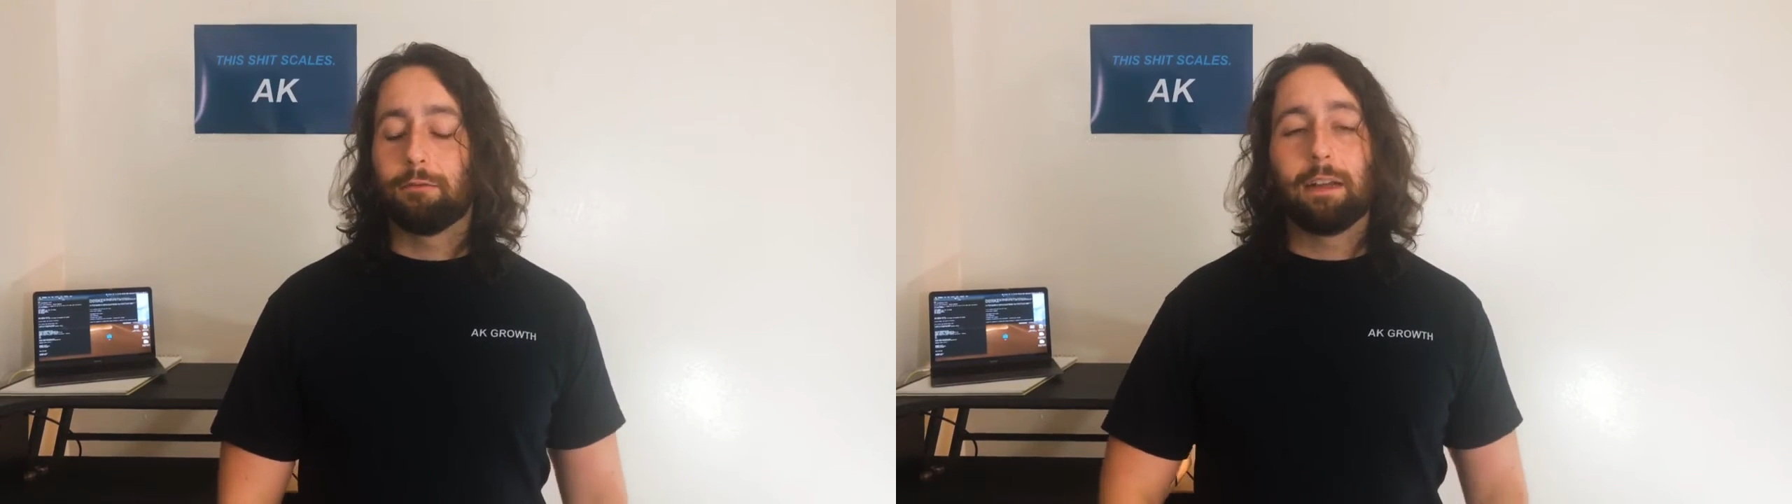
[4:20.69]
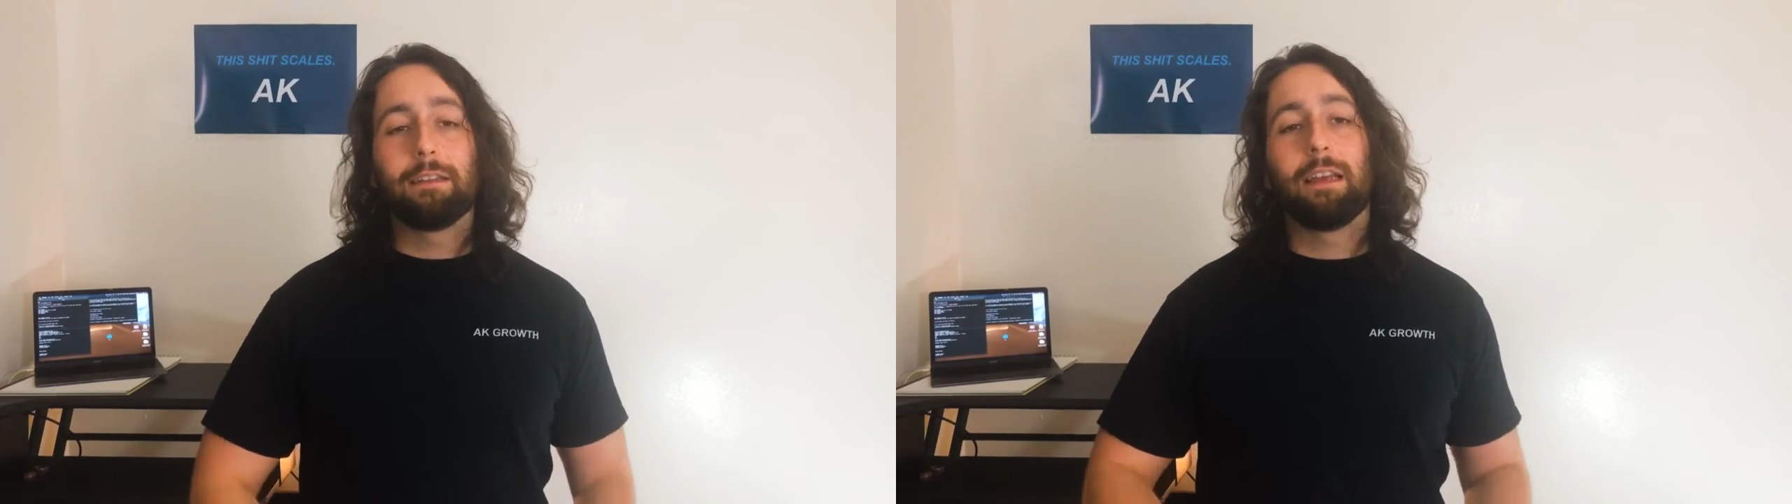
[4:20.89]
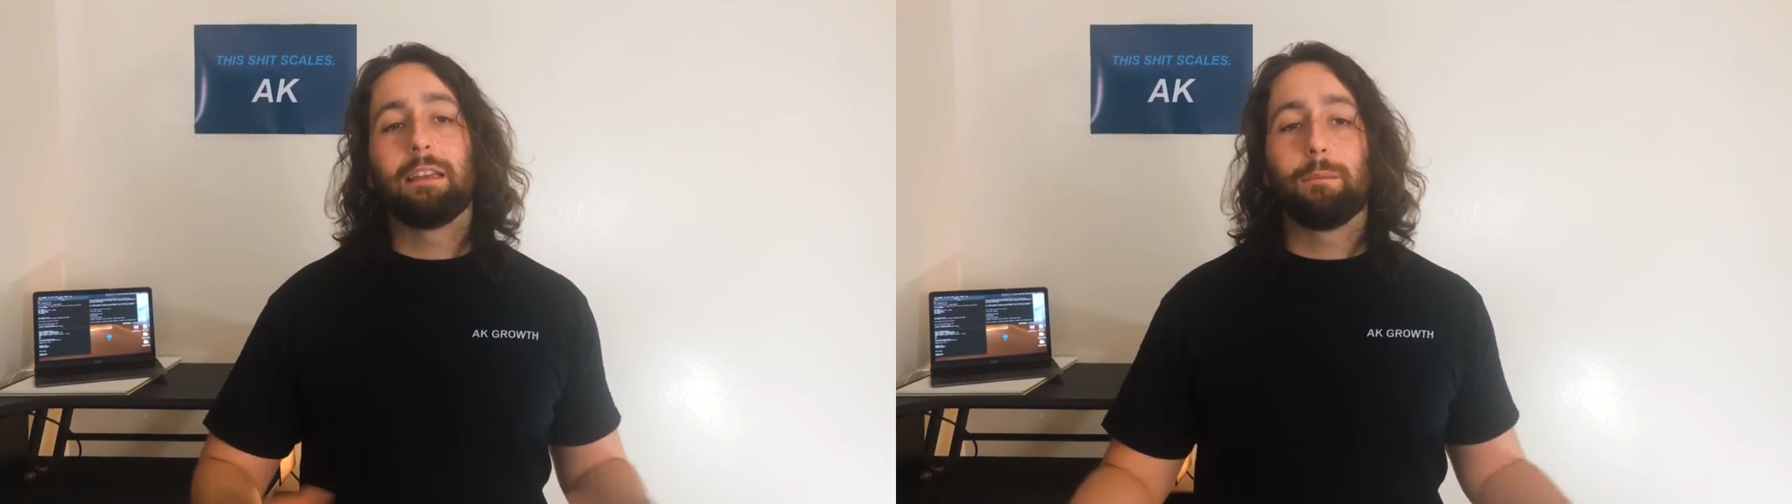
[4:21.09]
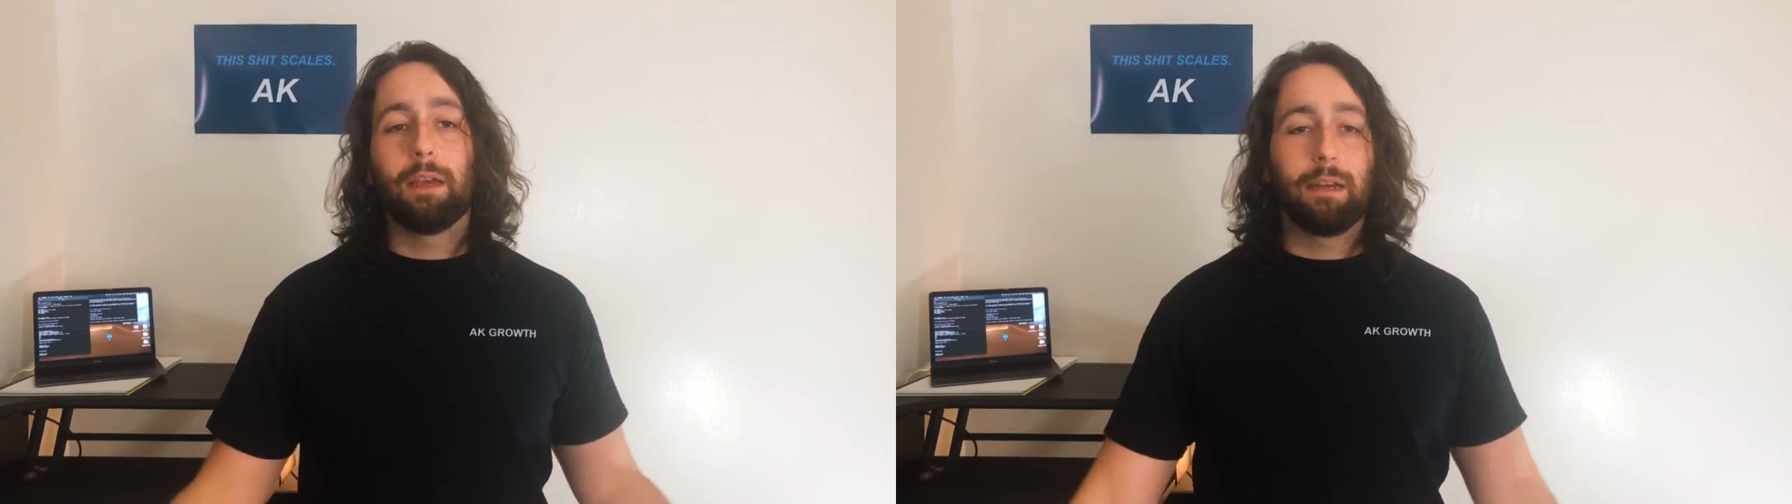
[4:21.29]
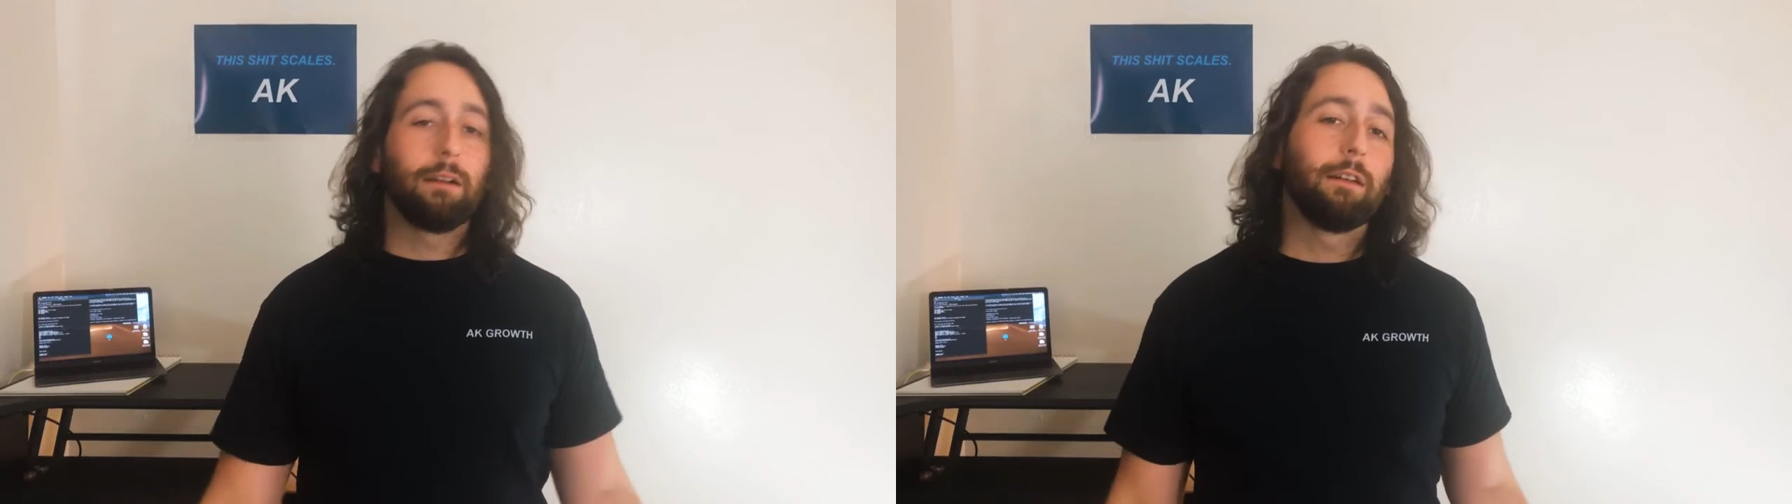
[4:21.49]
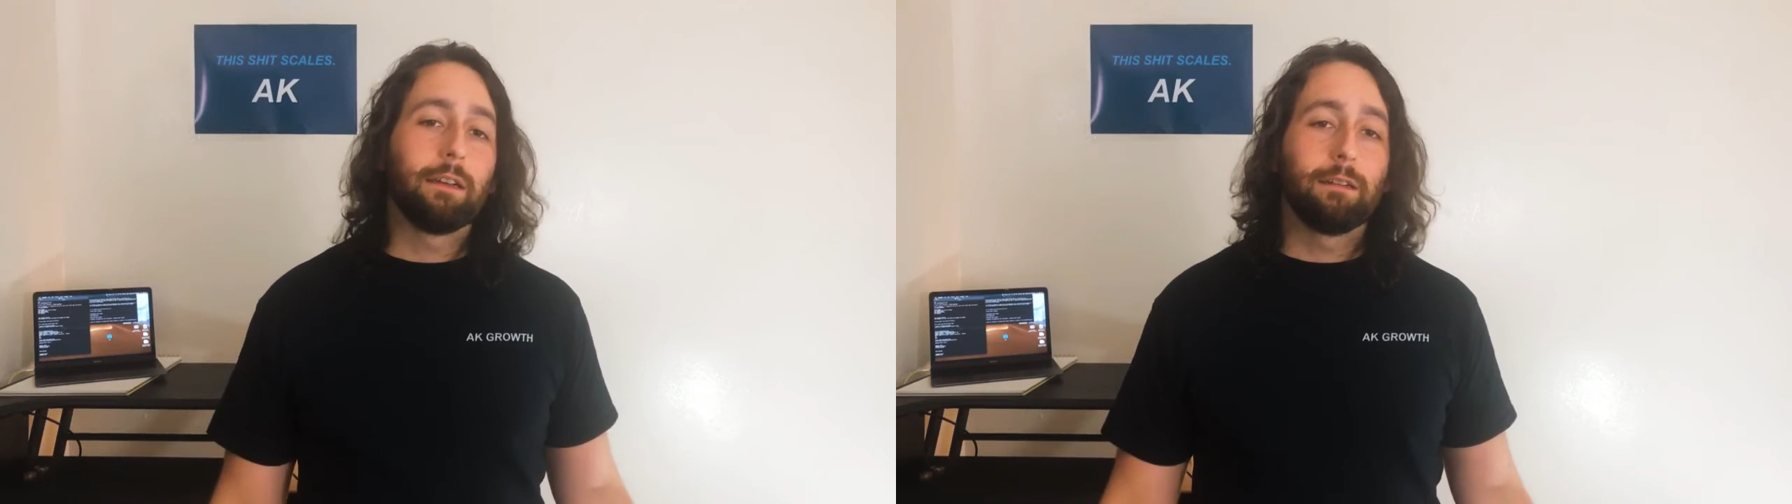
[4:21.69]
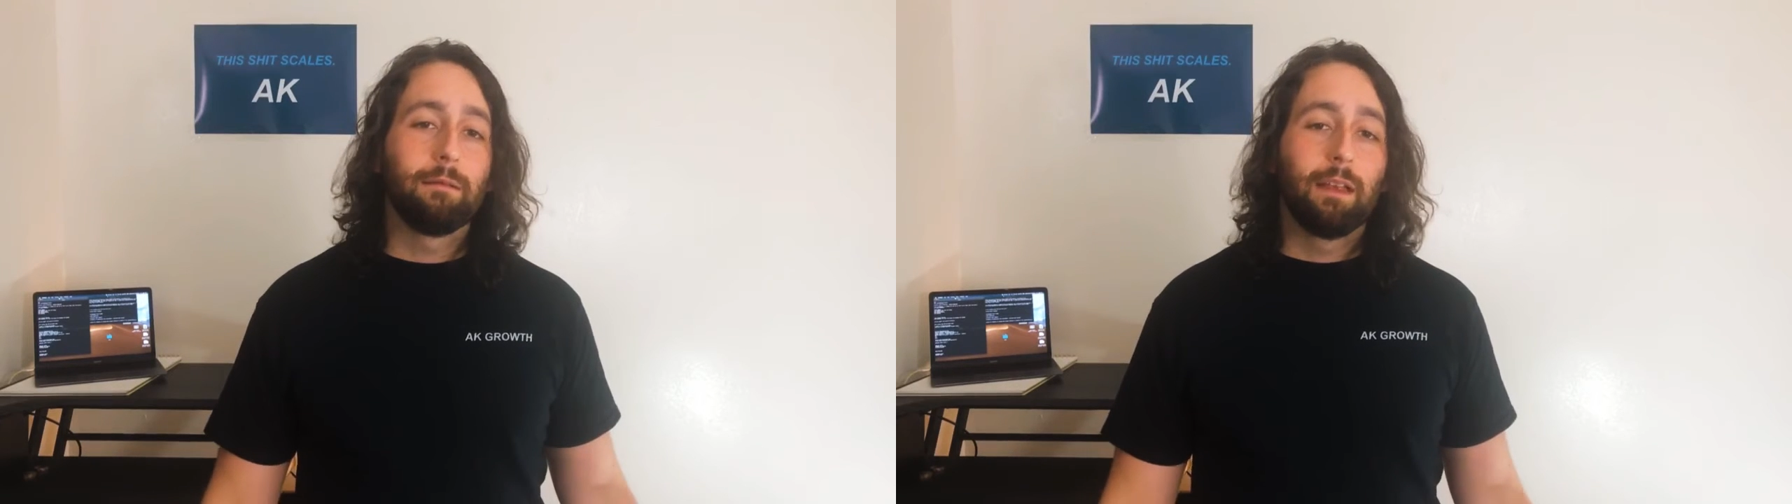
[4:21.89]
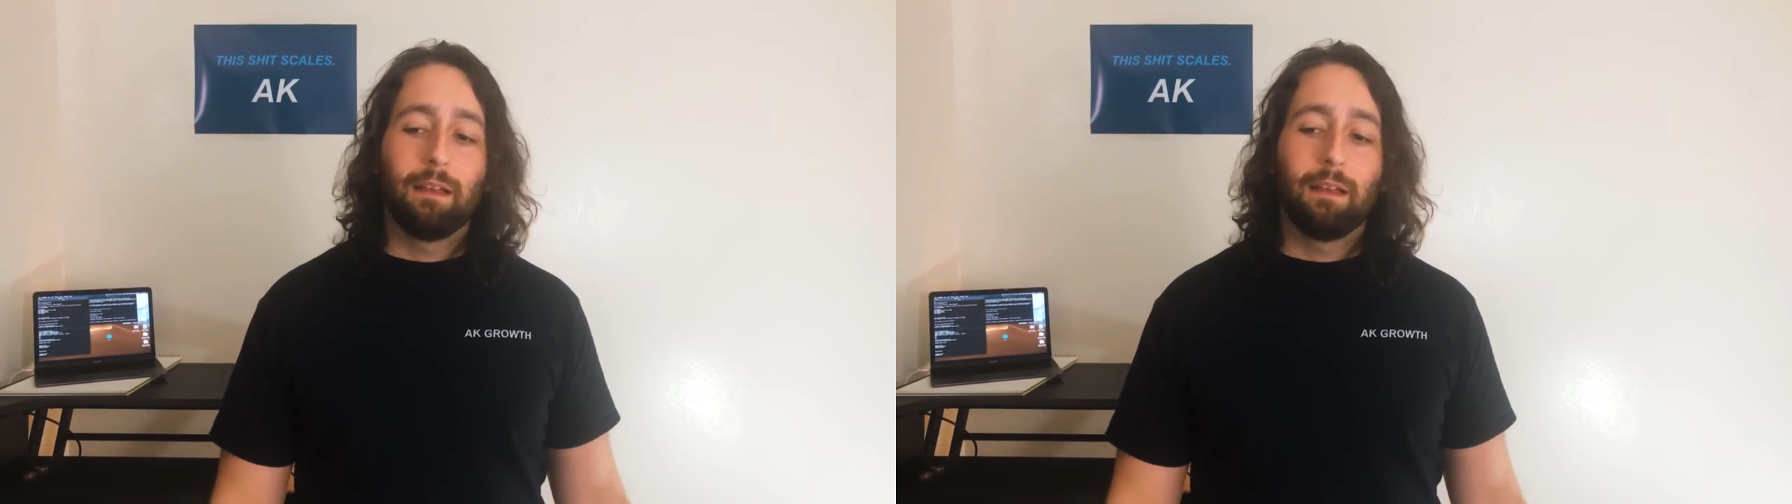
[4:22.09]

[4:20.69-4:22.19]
a great day in the Bay Area.